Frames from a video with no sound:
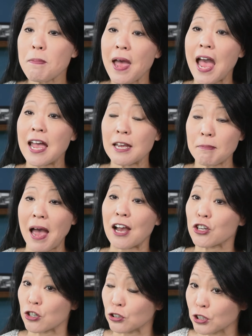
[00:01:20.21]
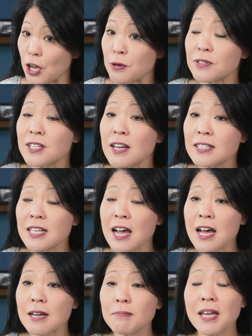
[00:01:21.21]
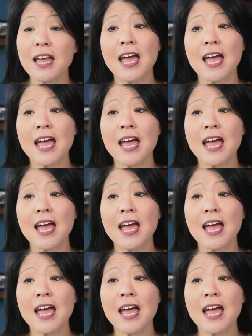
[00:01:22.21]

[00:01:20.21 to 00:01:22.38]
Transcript: paying back your loans on time